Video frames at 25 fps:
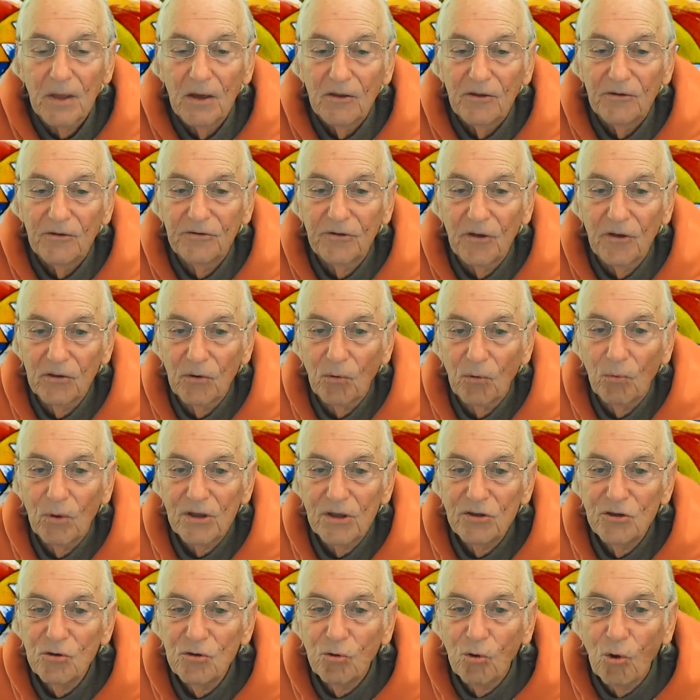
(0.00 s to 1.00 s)
So that what
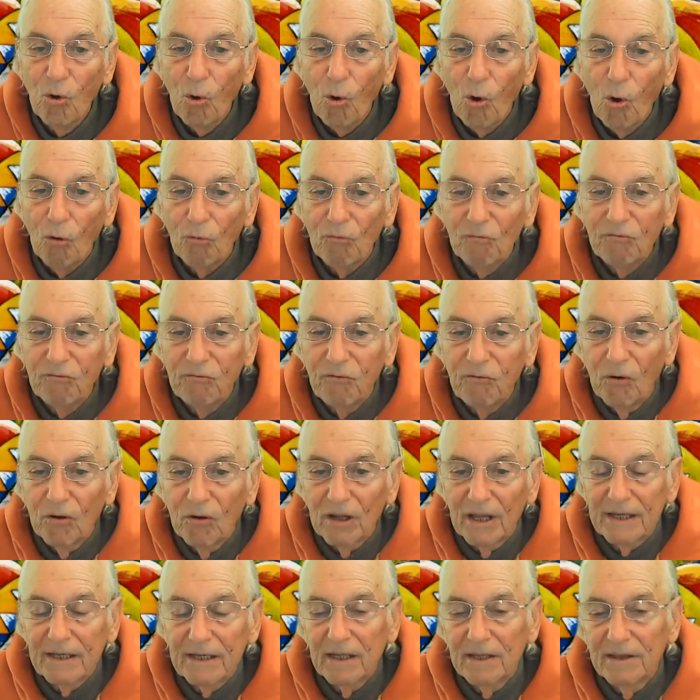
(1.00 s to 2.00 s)
you call
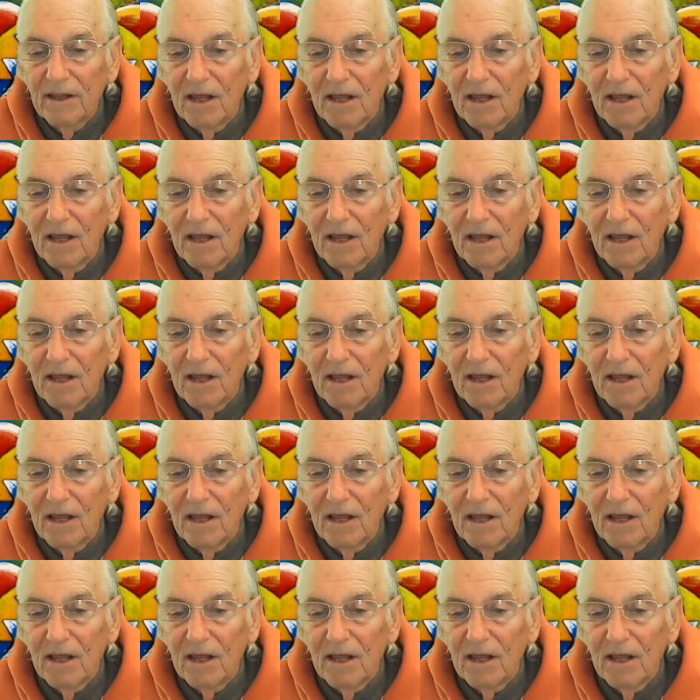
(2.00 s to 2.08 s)
falling in